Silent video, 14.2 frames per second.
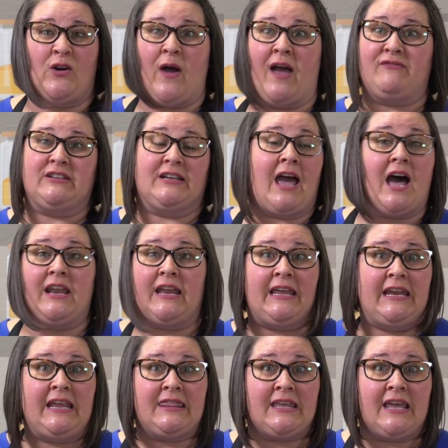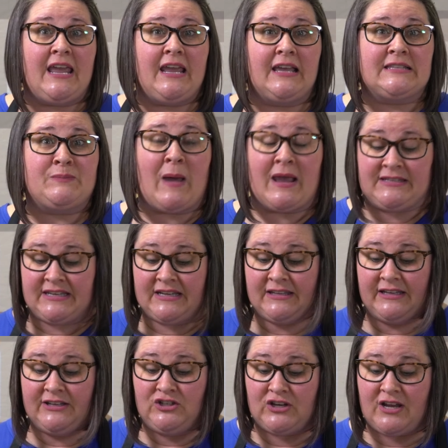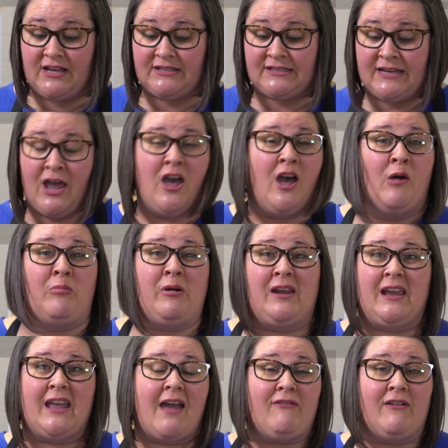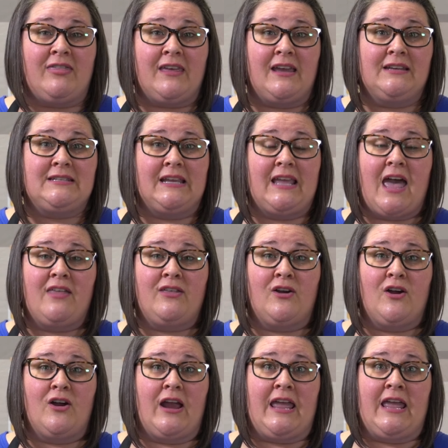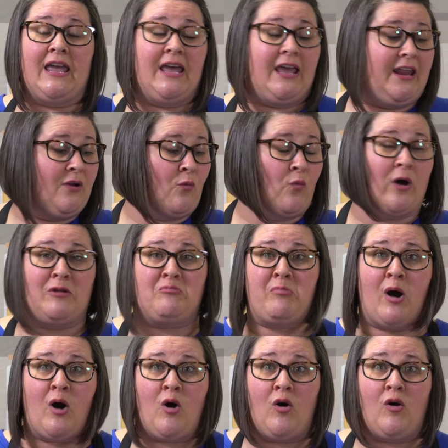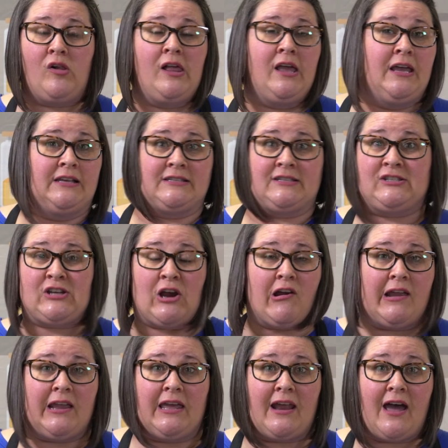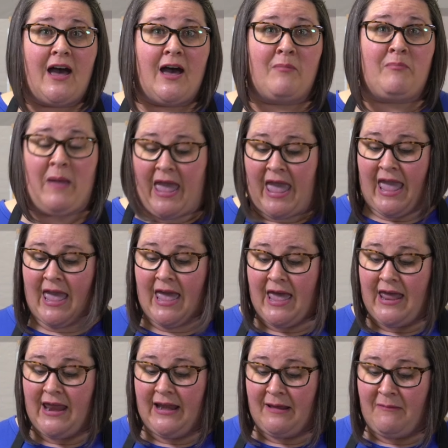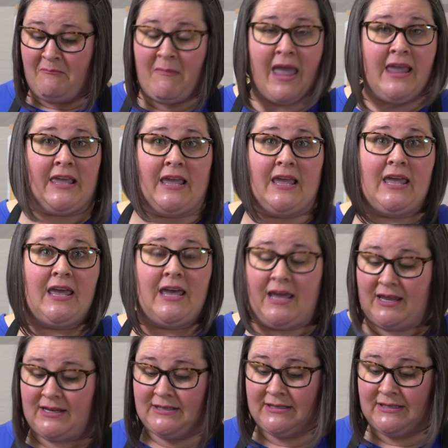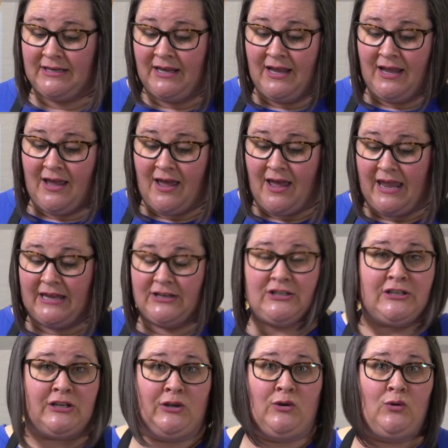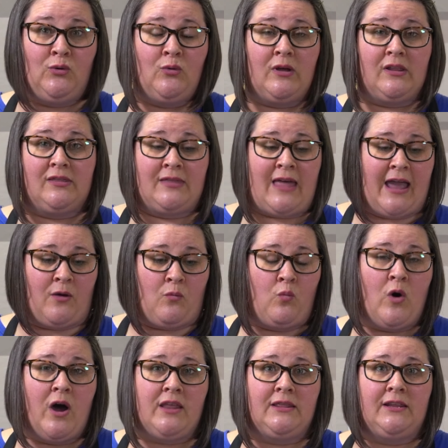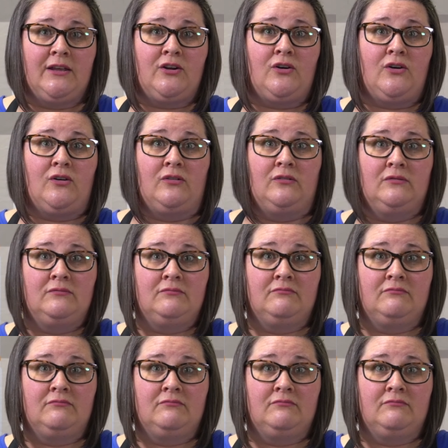don't have to cut anything. It's basically just putting everything together in one bowl, stirring it up, and making it into like one little